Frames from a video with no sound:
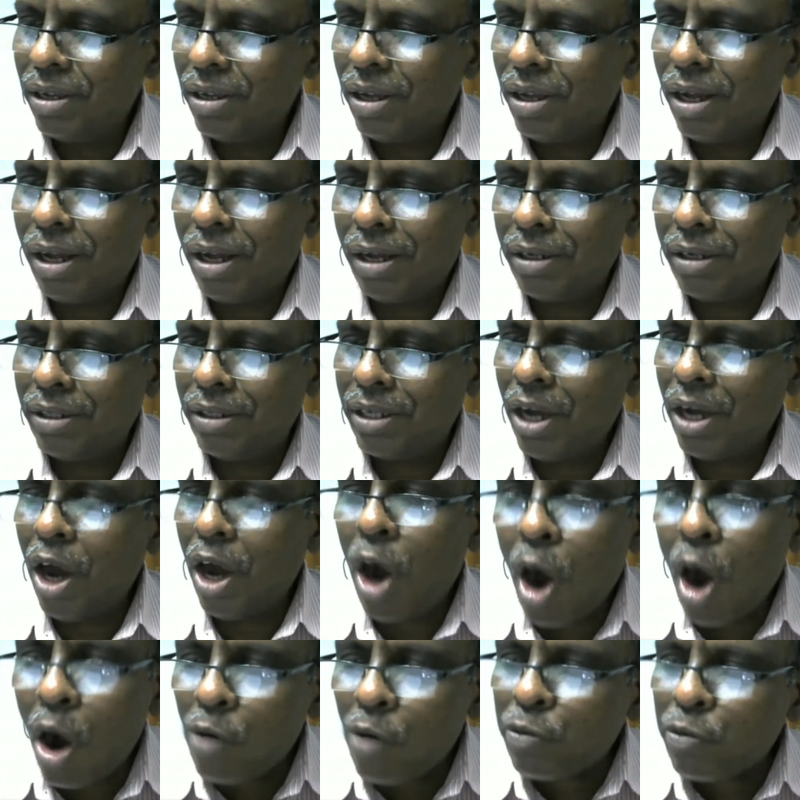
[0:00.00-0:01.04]
And
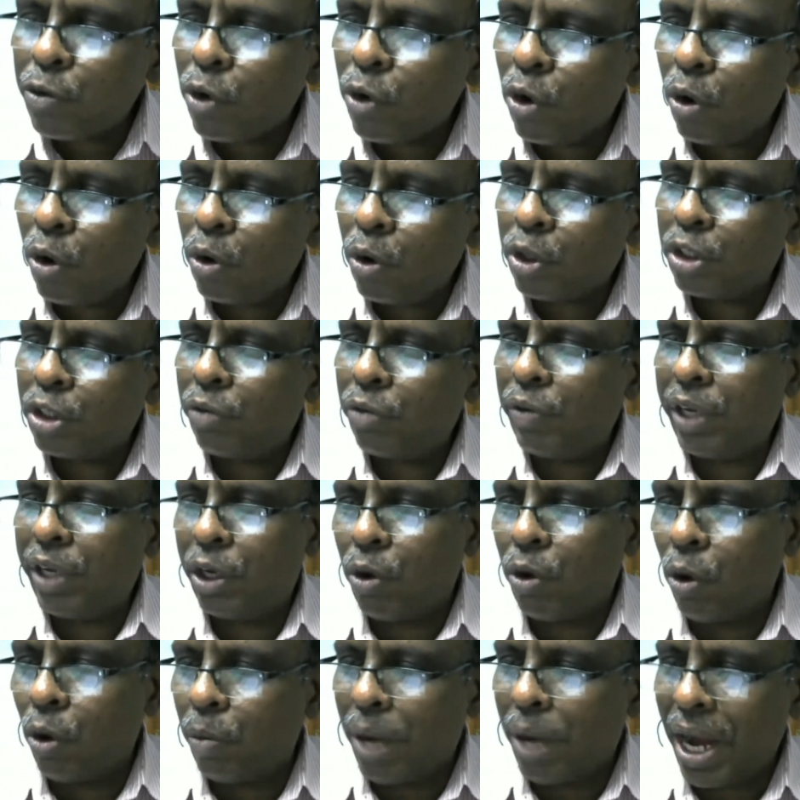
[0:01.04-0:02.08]
half cooked, we
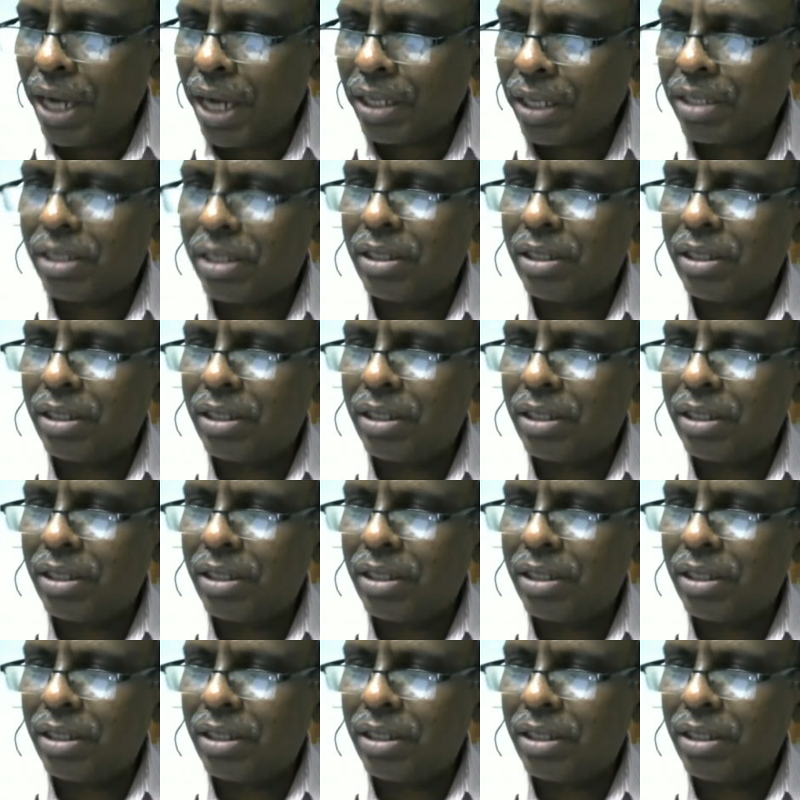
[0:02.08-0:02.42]
go back.